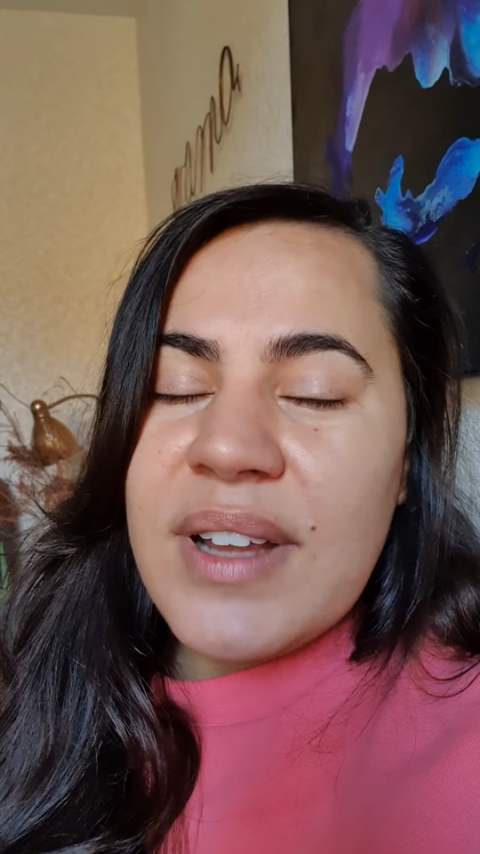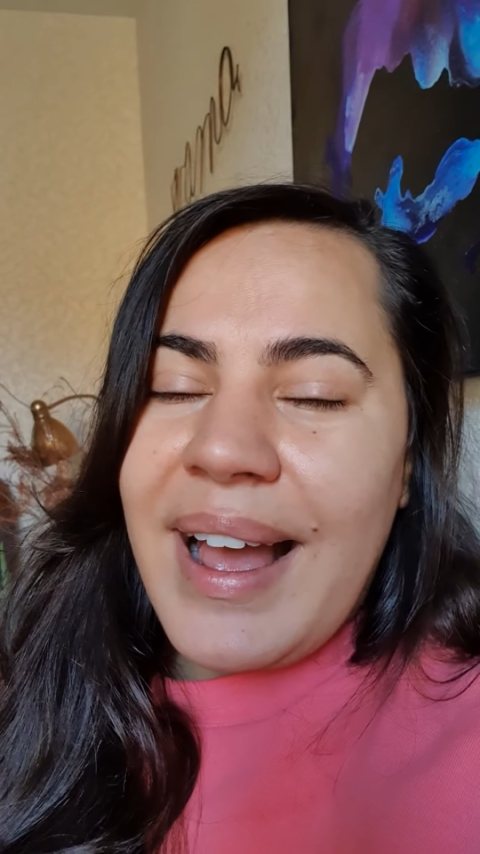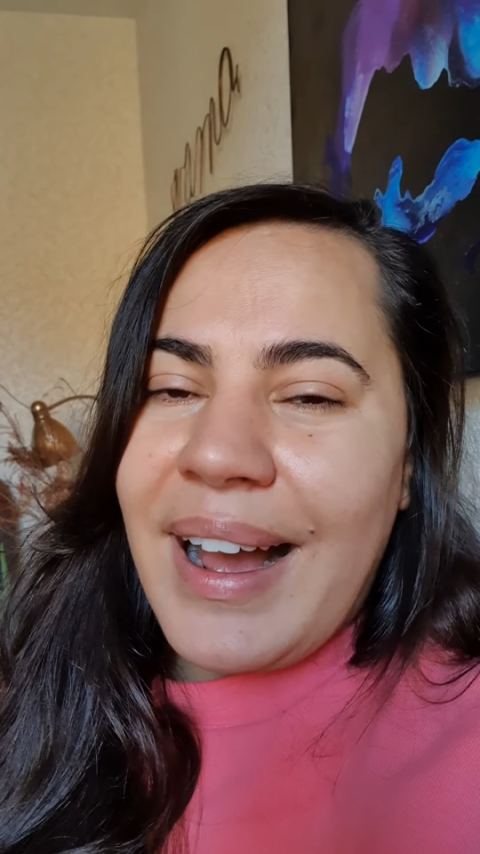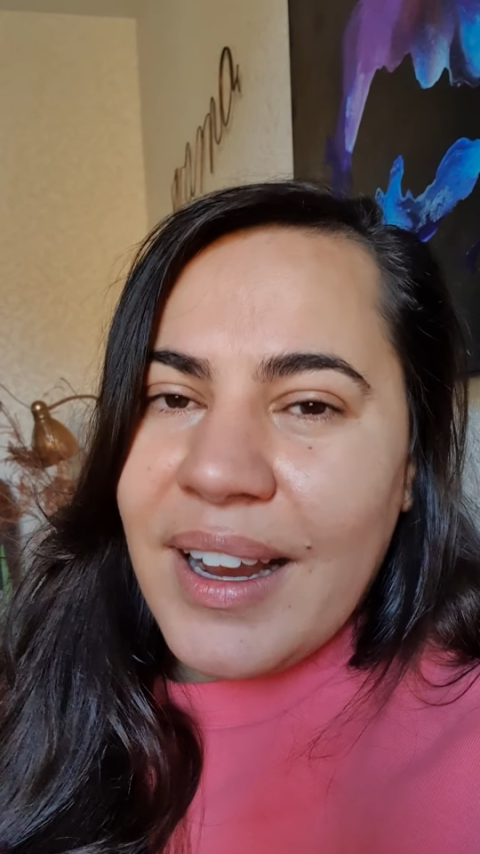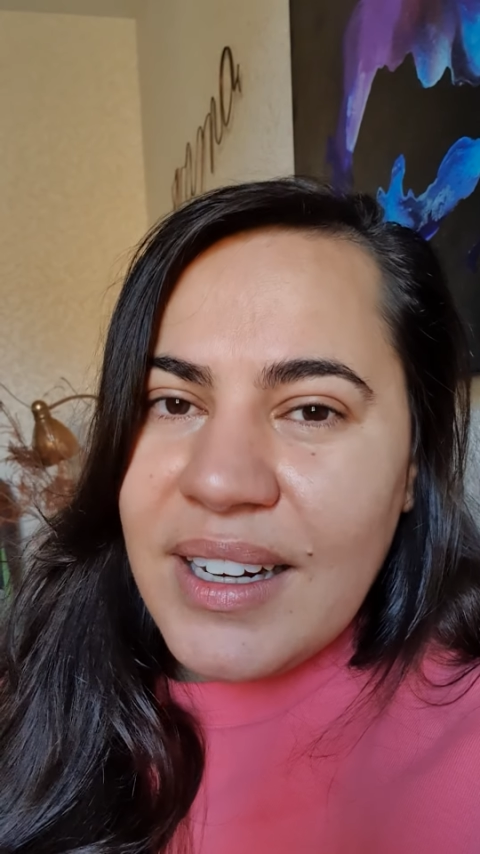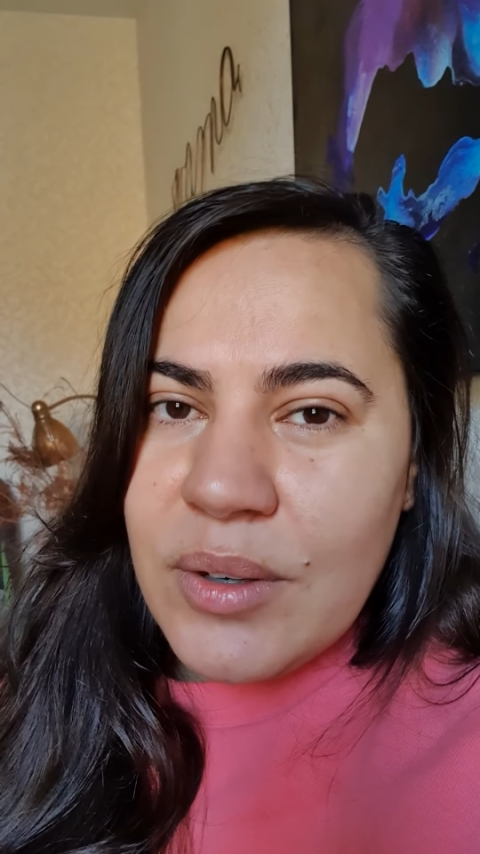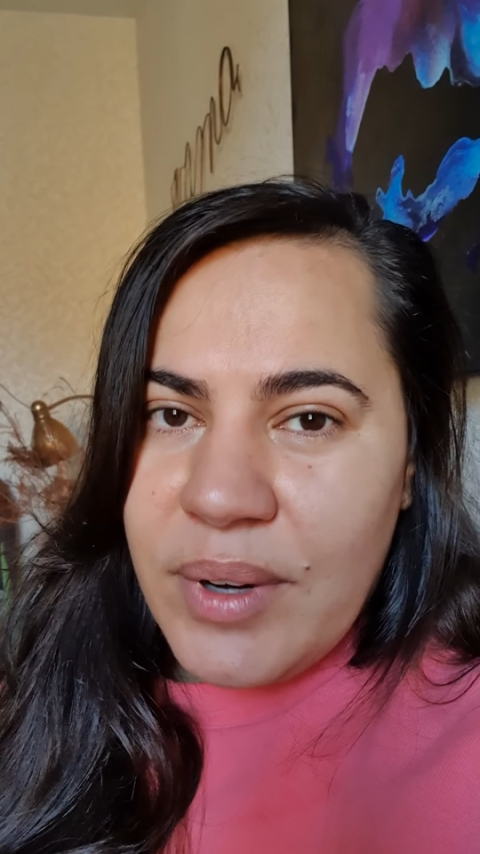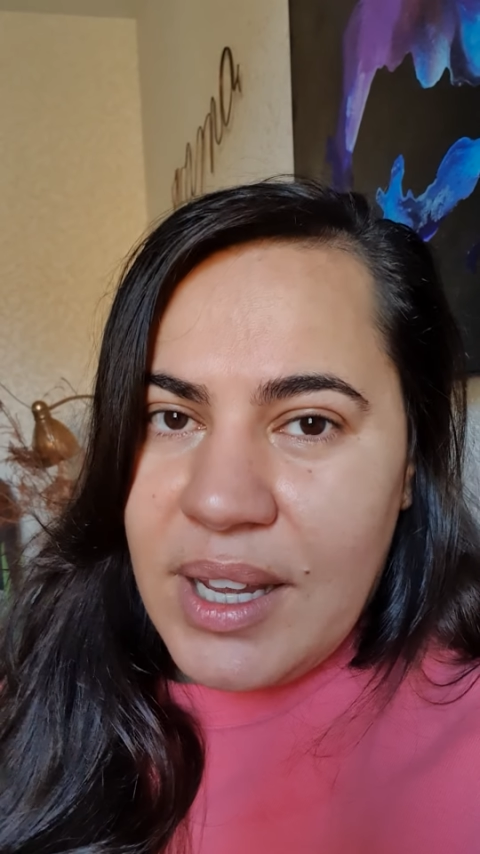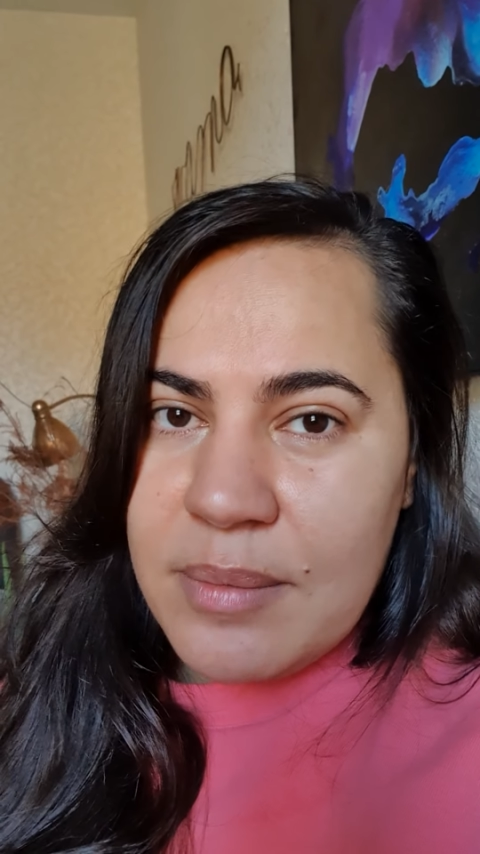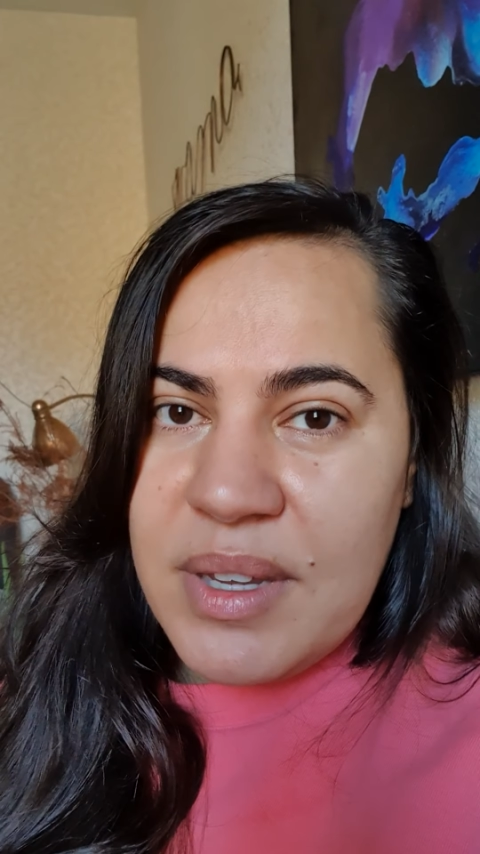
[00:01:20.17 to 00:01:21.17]
highly
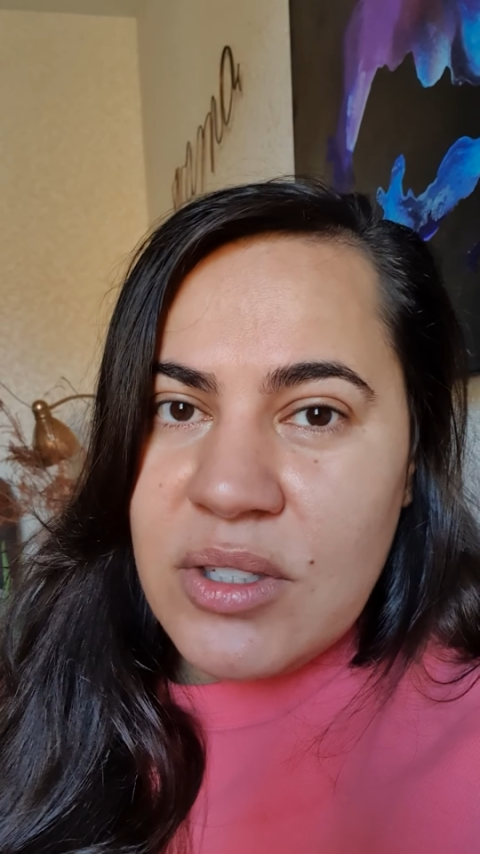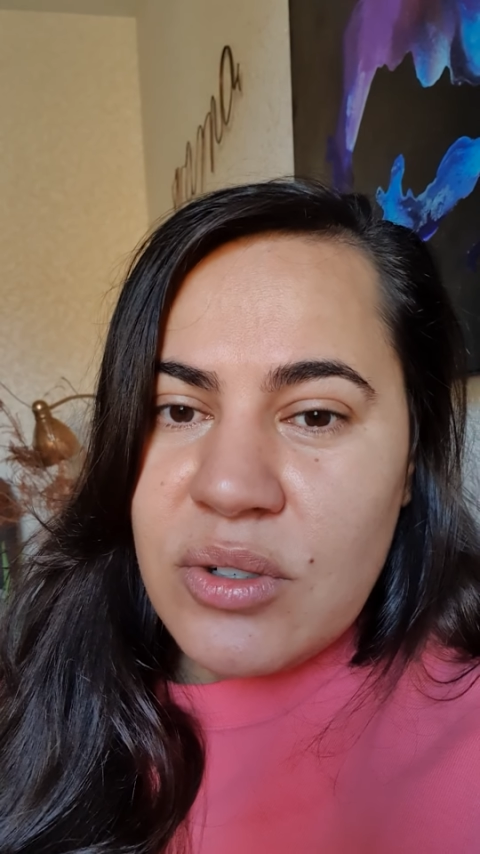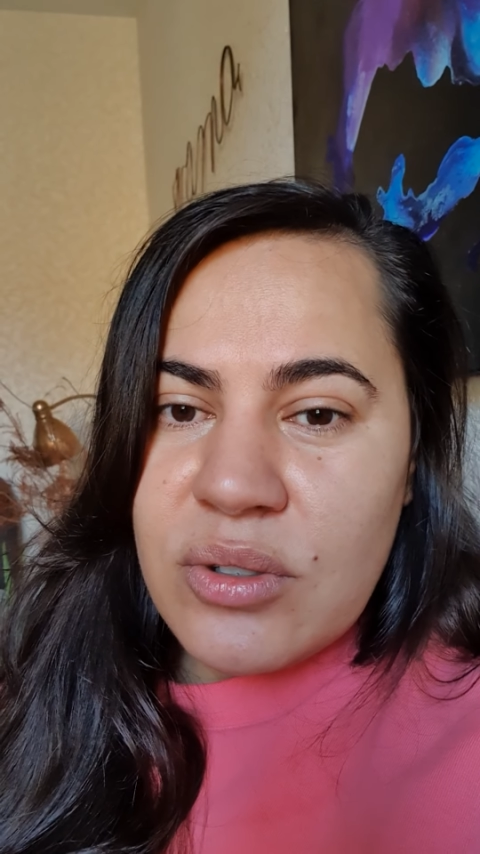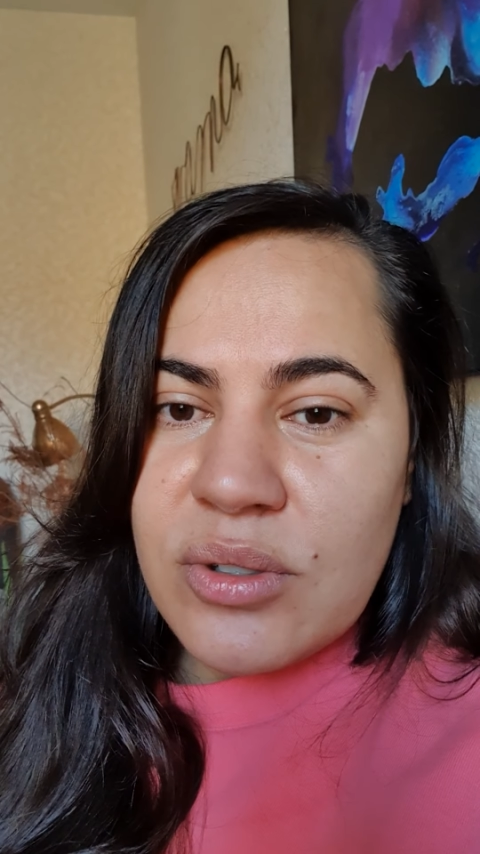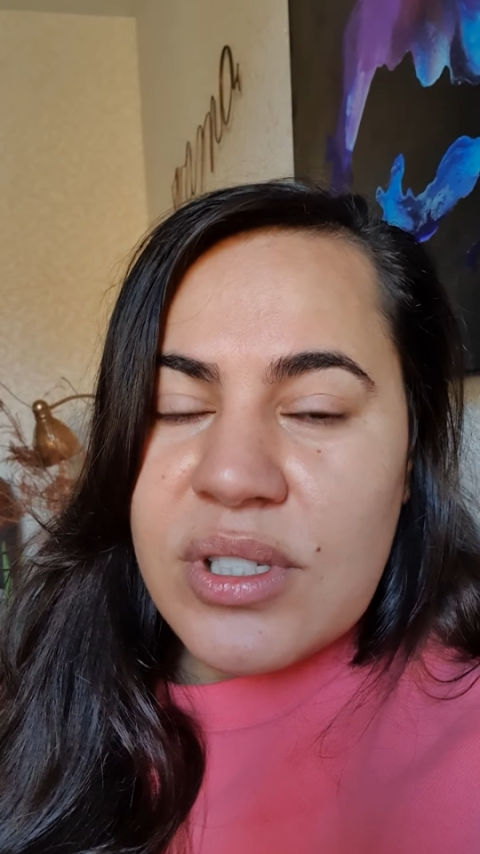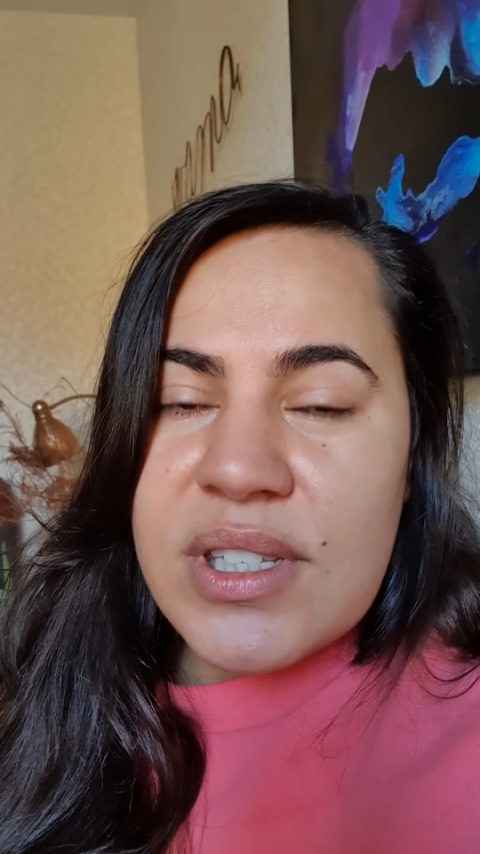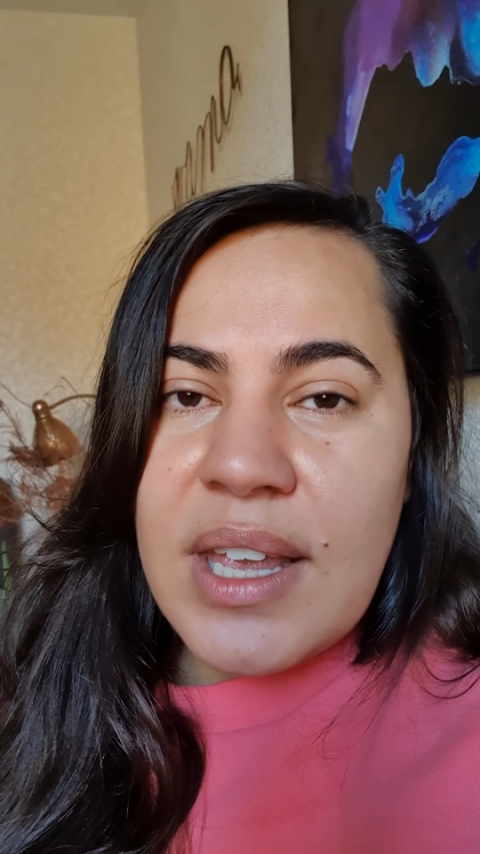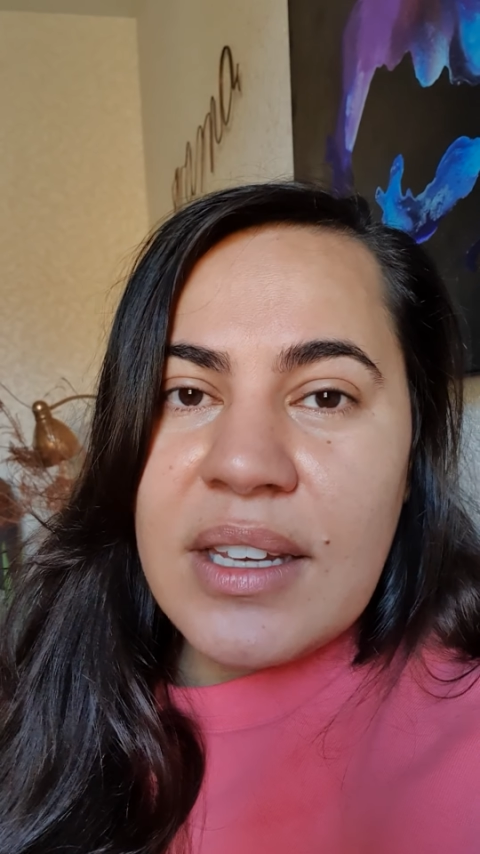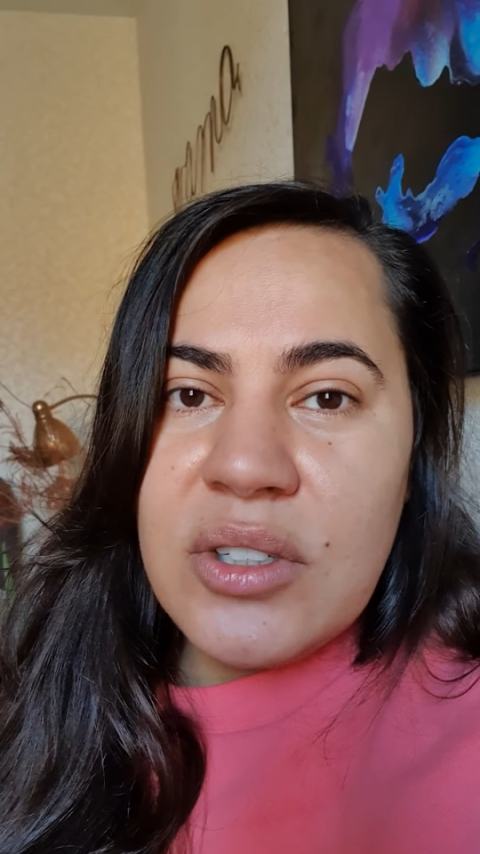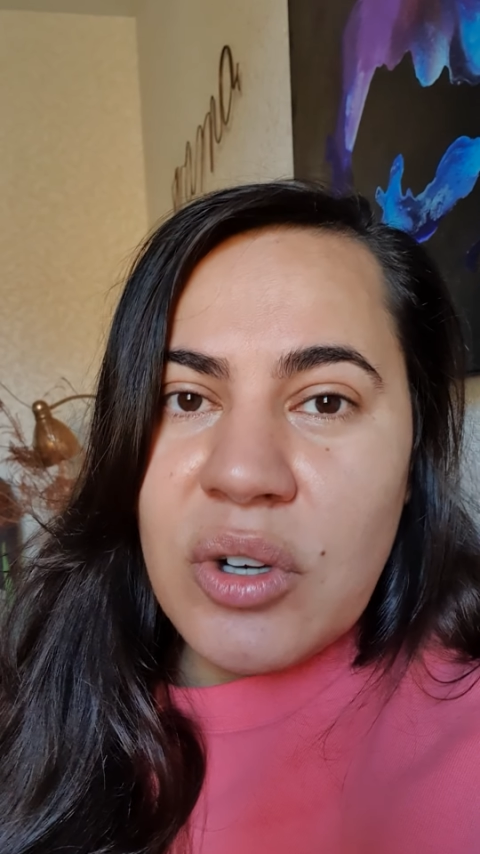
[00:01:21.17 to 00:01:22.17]
recommend you to
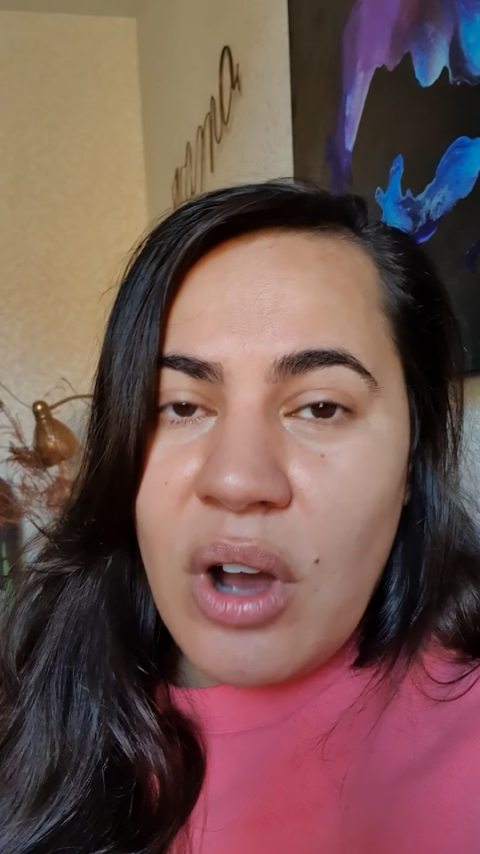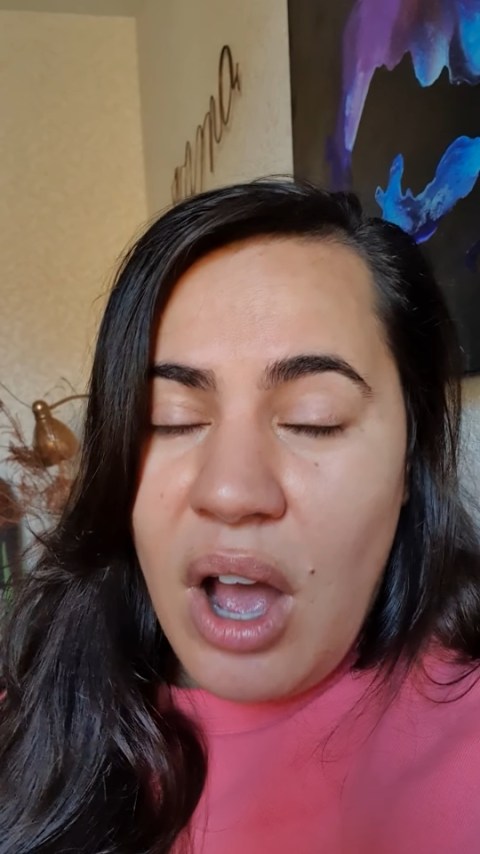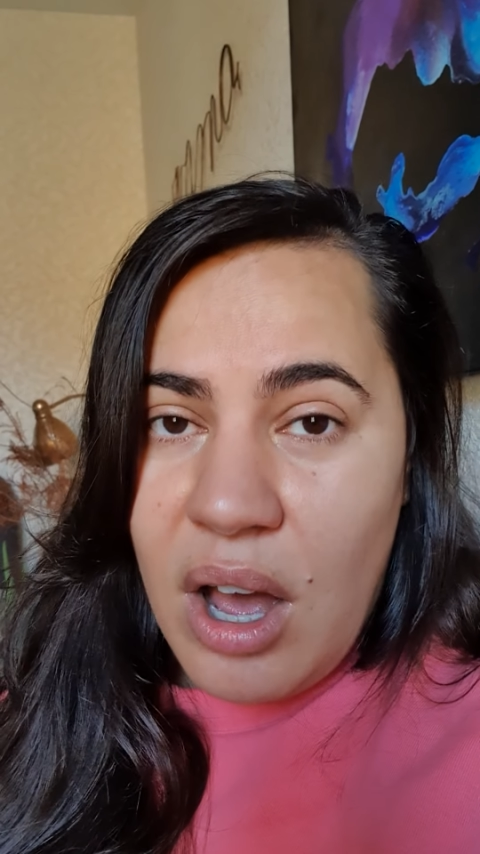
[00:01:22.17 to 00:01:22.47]
stay in your